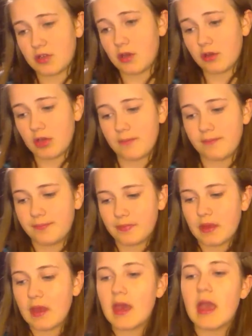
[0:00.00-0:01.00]
That's all good.
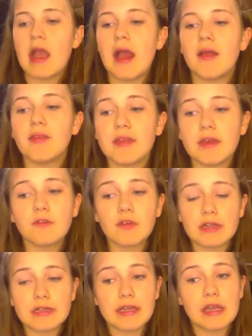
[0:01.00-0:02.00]
And
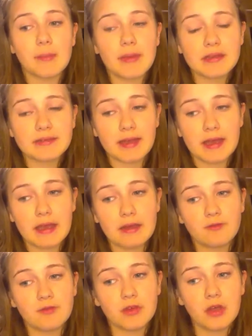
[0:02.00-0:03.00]
then for a little bit
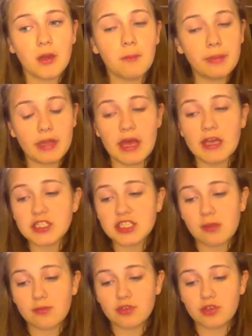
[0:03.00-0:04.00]
of
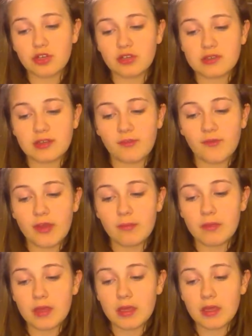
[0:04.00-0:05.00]
blush, I'm just going to use this
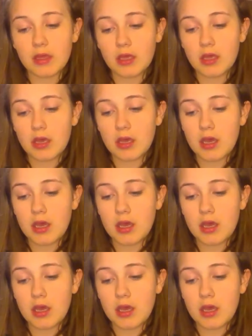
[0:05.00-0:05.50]
Fit Me